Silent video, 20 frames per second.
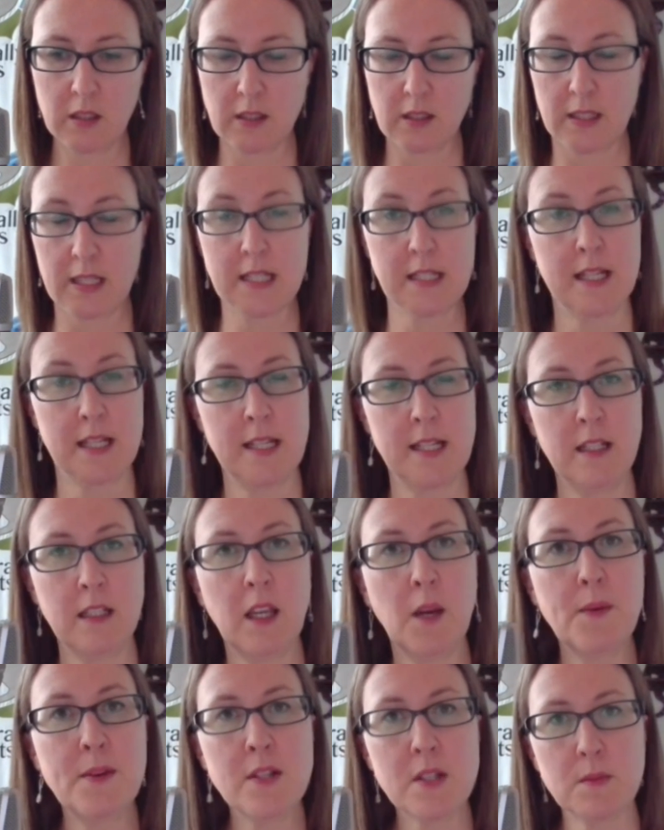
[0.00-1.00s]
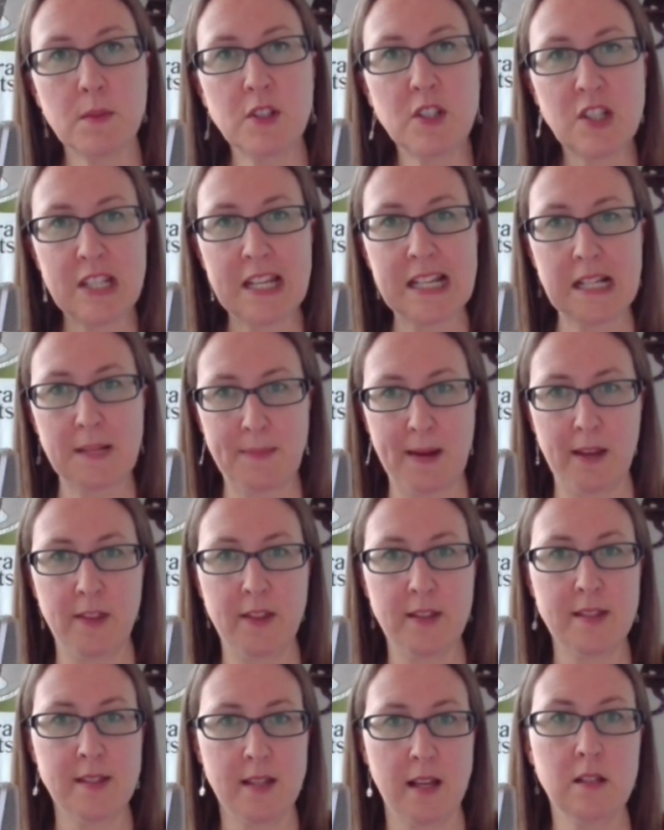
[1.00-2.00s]
It didn't go into much detail about
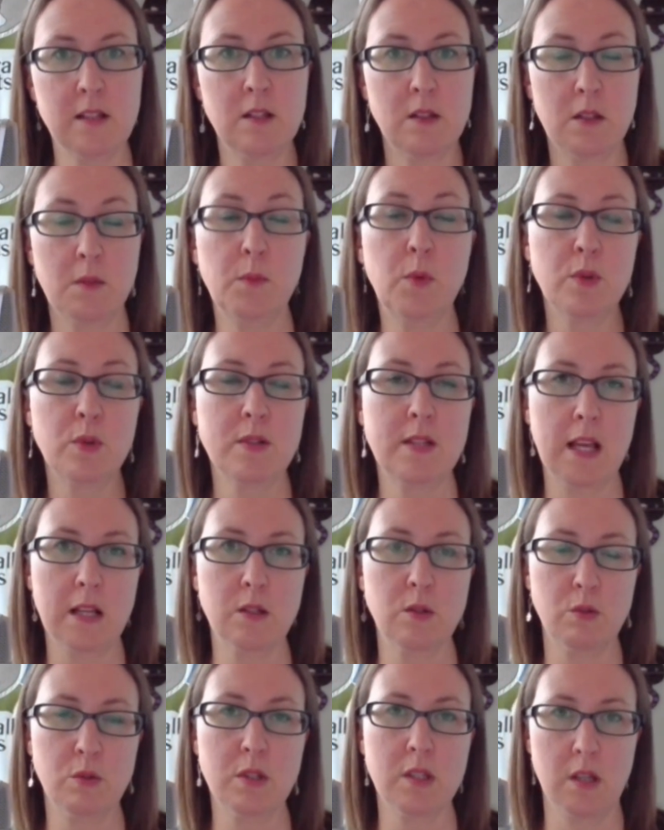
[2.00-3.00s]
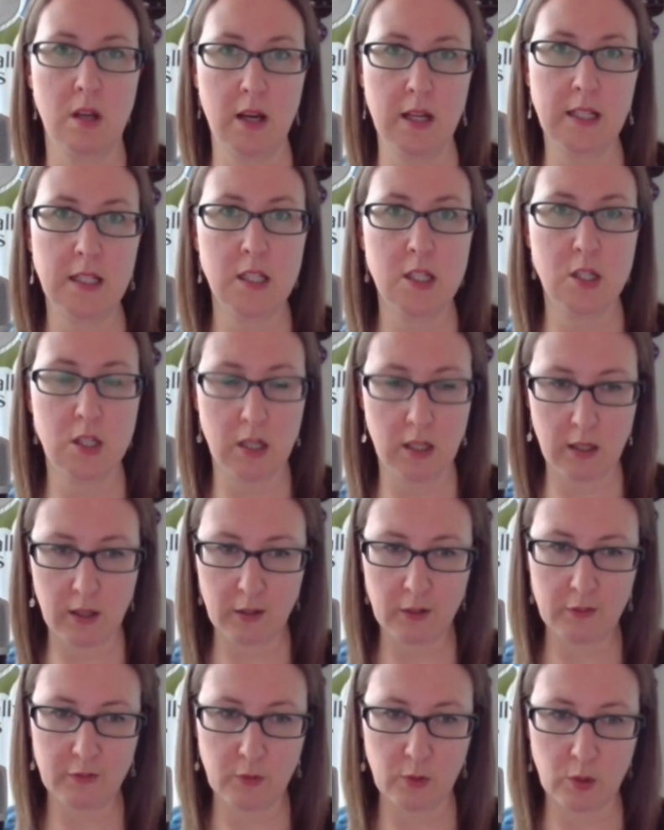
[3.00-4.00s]
the more subtle signs to
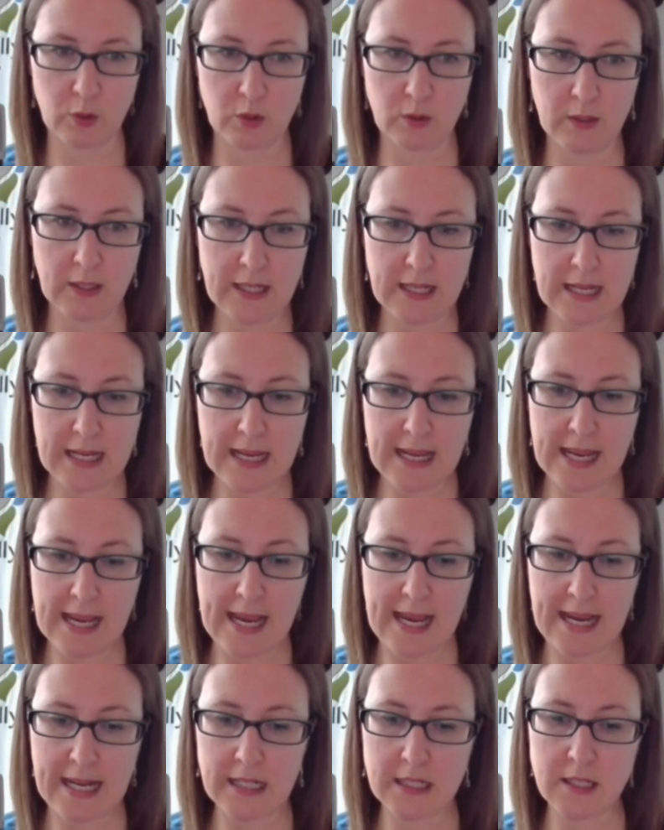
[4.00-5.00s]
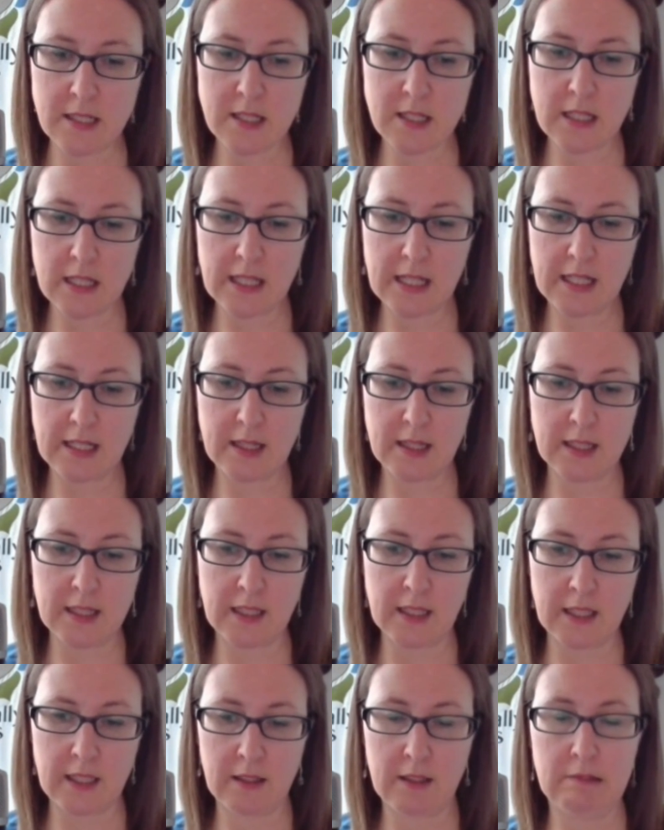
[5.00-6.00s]
look for. And in
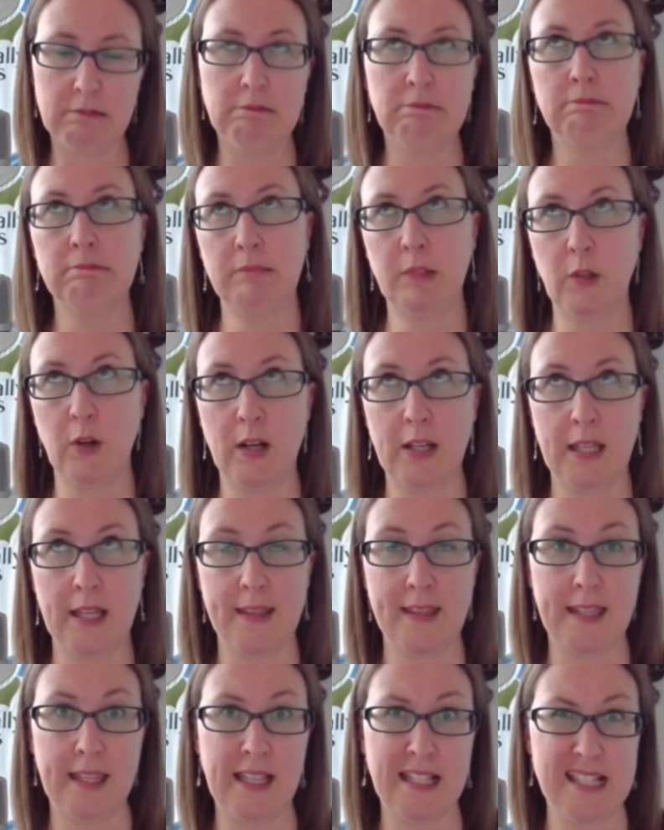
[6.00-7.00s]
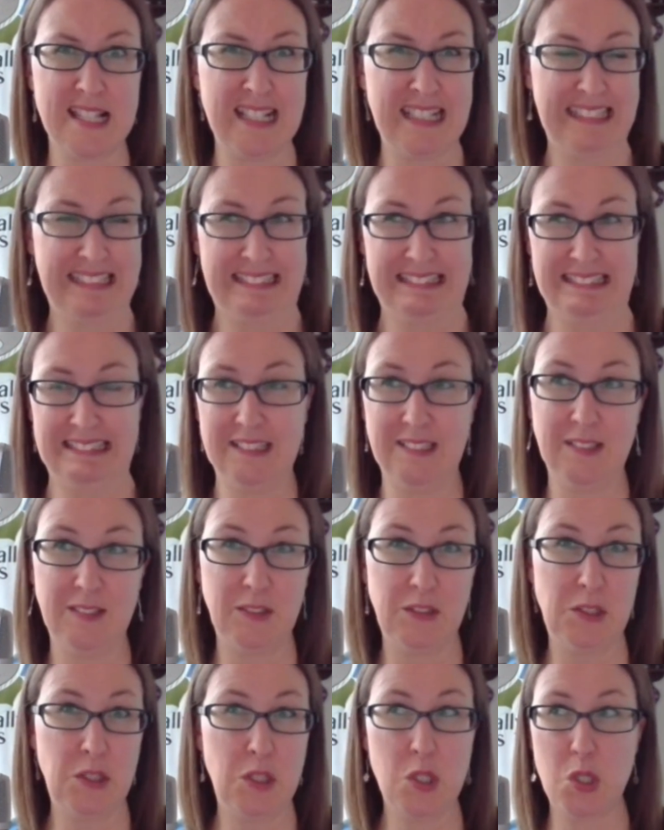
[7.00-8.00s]
the, crikey, I think it's like
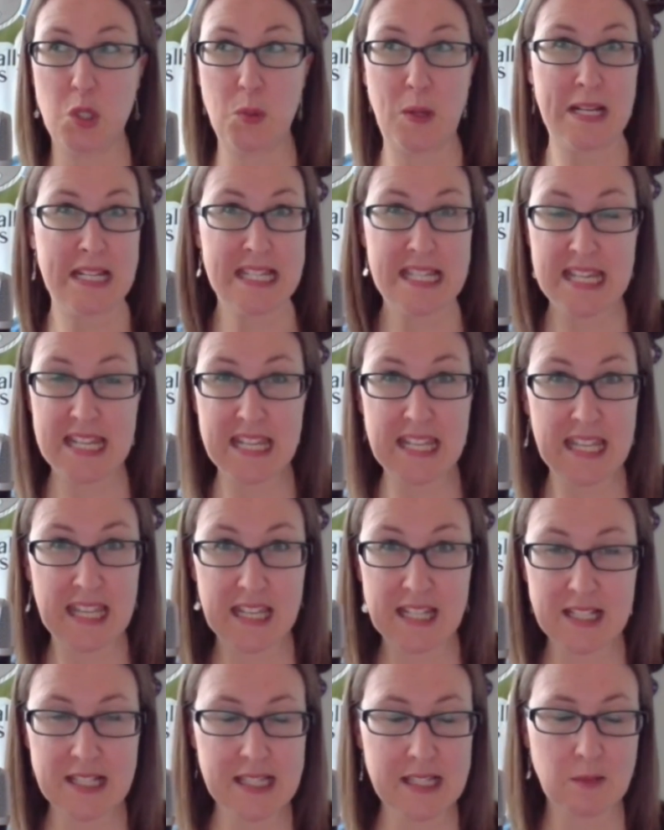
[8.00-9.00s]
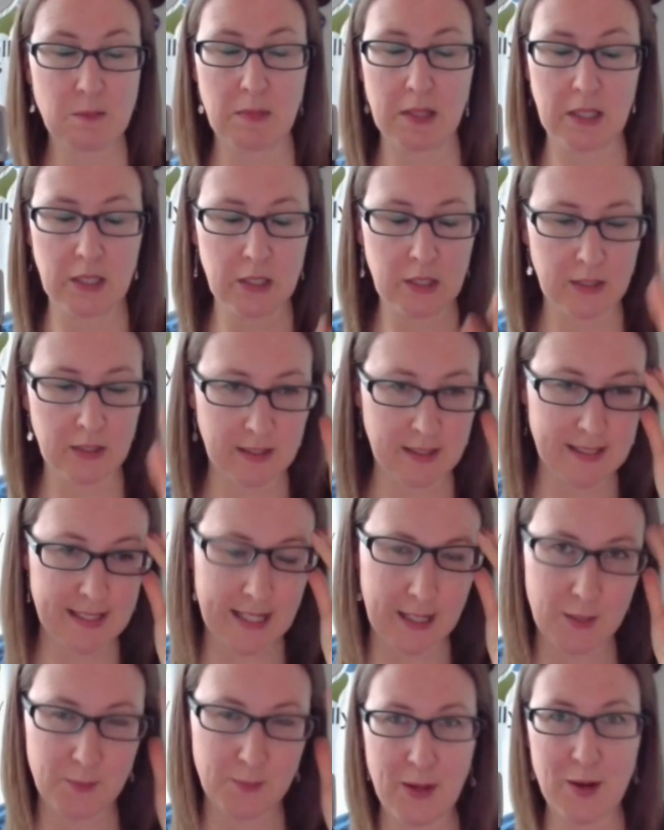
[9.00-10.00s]
20 years, oh my goodness,
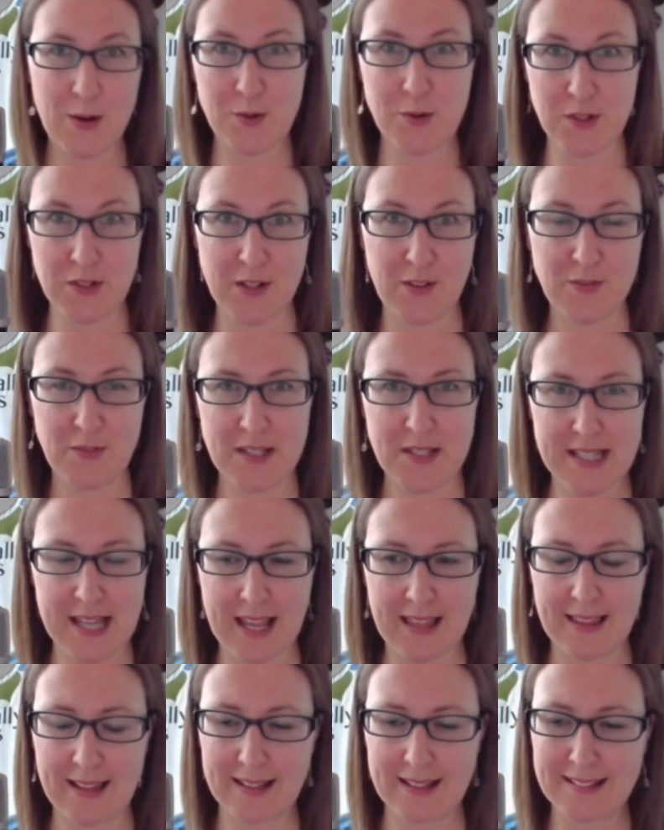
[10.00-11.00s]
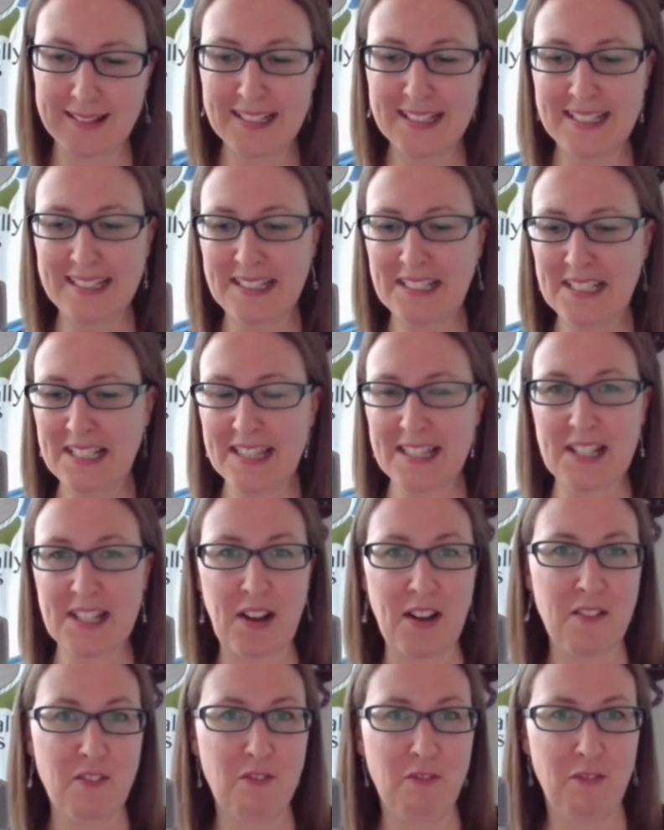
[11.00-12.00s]
how old enough to say that
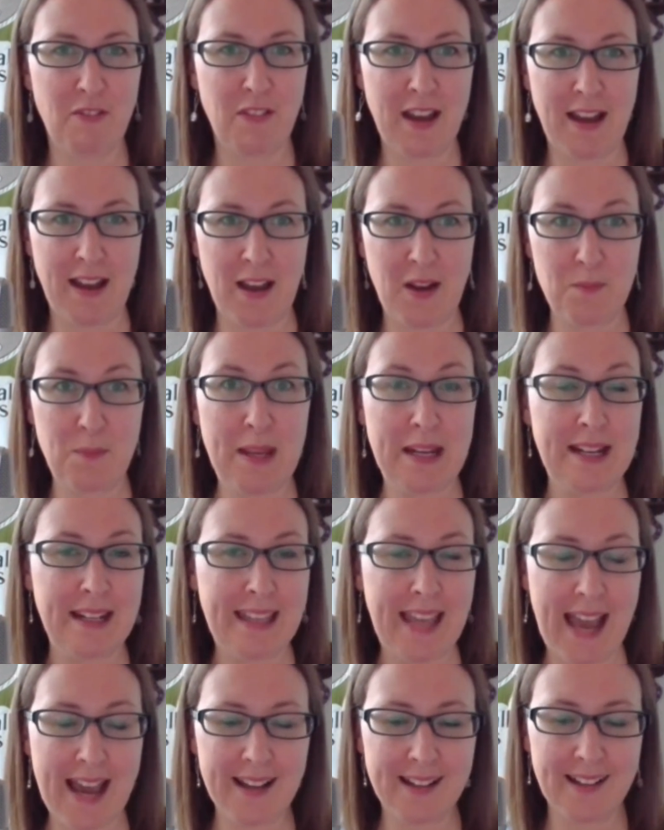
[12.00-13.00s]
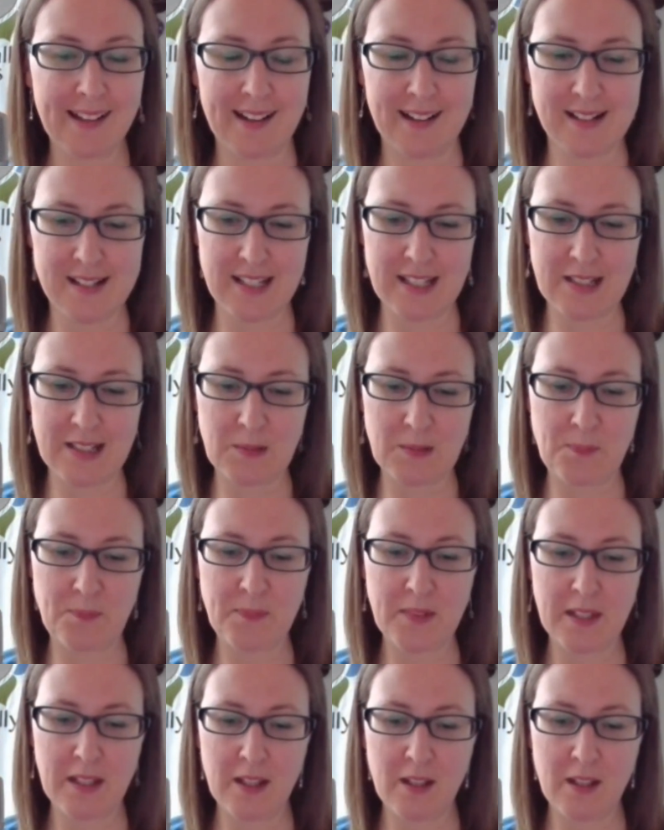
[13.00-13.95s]
I've been a cat guardian.